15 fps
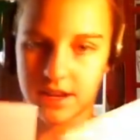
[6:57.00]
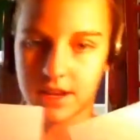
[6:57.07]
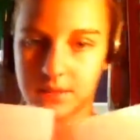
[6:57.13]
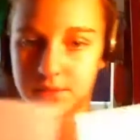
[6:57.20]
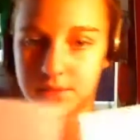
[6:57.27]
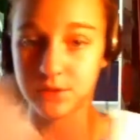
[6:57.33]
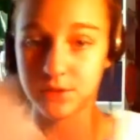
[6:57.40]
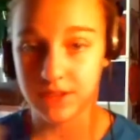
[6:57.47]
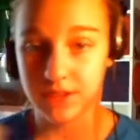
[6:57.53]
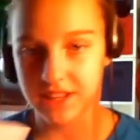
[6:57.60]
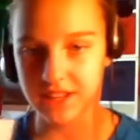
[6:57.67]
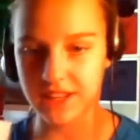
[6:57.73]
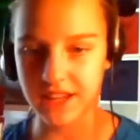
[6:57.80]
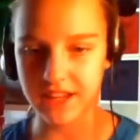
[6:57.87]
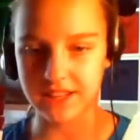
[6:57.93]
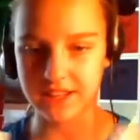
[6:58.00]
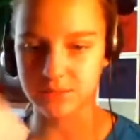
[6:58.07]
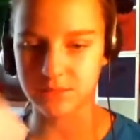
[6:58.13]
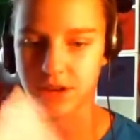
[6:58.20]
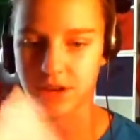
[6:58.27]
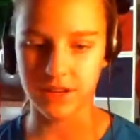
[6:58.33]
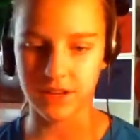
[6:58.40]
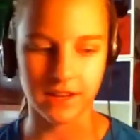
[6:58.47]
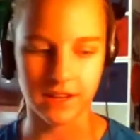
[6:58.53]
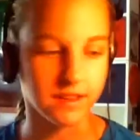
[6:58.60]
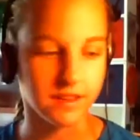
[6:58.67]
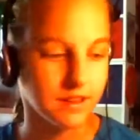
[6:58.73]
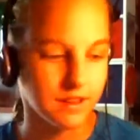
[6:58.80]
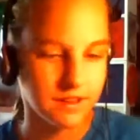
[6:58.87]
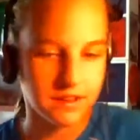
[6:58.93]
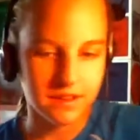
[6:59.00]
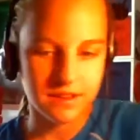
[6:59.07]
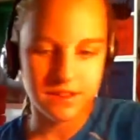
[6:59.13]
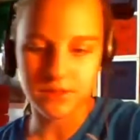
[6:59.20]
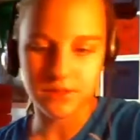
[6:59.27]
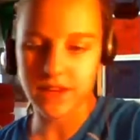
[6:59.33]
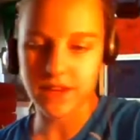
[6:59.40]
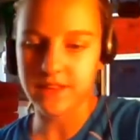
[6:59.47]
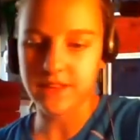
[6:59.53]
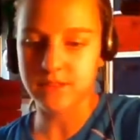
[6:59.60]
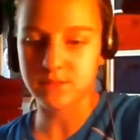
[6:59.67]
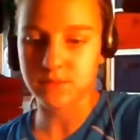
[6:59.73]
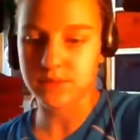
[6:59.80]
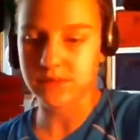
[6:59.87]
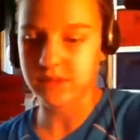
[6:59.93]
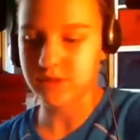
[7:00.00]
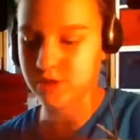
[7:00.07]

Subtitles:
I'm doing it as I'm talking. So again, that's what the